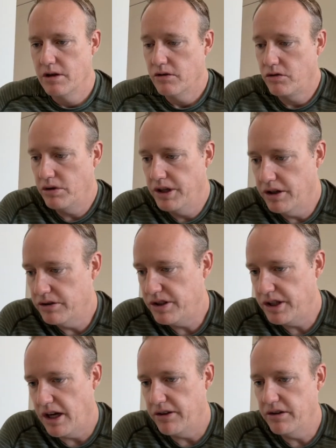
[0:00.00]
So here's
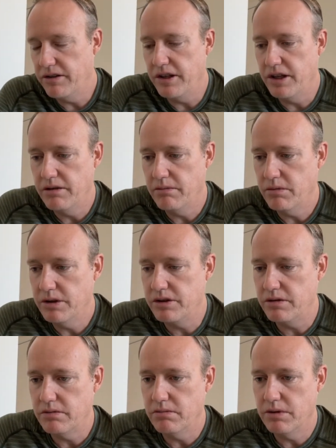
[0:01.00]
the other thing,
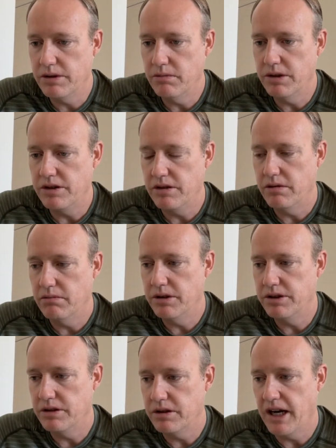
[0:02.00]

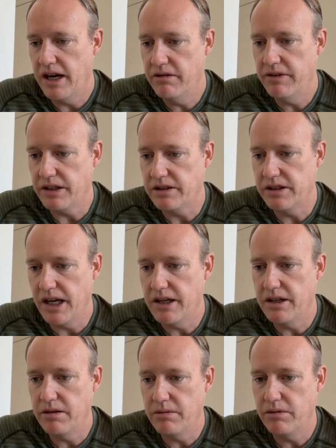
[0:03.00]
which is kind of
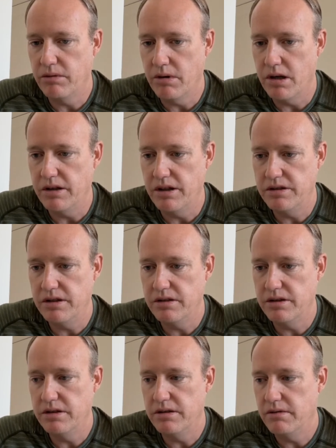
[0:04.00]
exciting through all this,
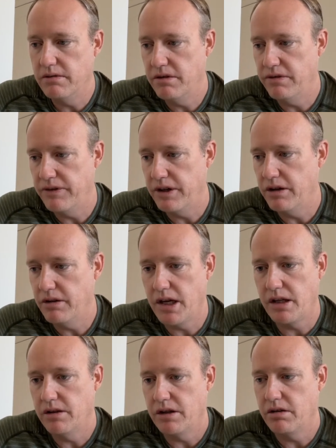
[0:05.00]
is you figure,
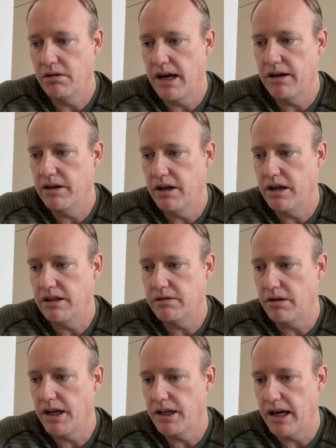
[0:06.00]
like, look around at us
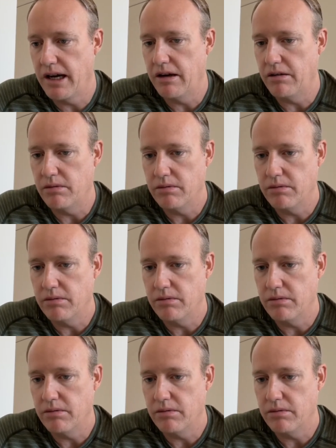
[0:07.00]
right now.